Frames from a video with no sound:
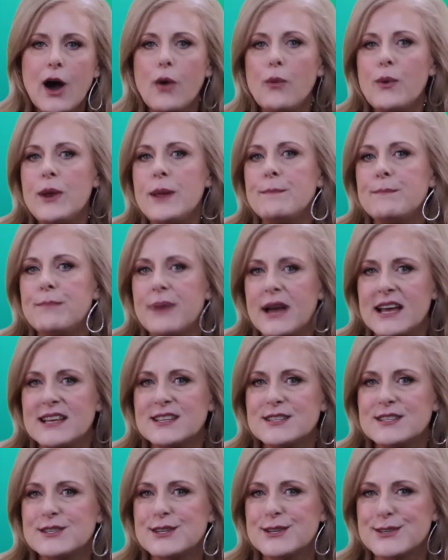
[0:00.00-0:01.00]
we
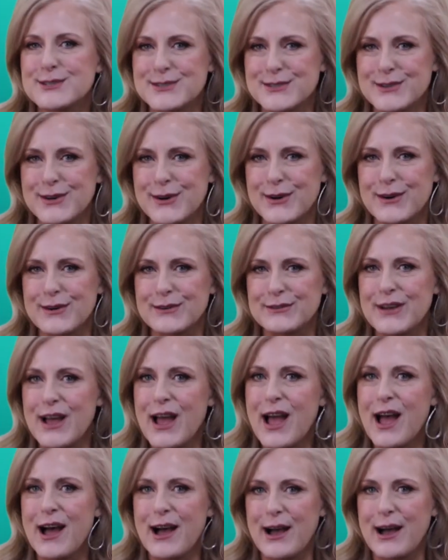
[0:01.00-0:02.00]
best serve
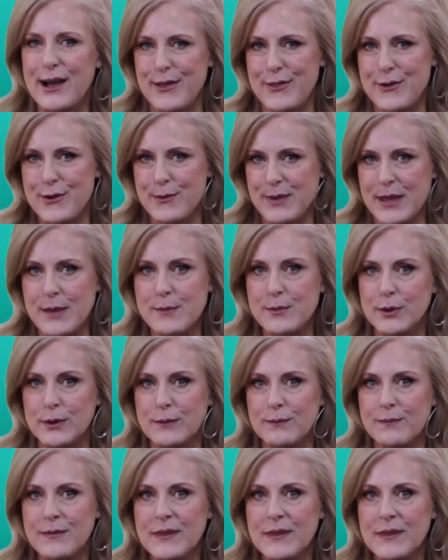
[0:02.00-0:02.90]
other people.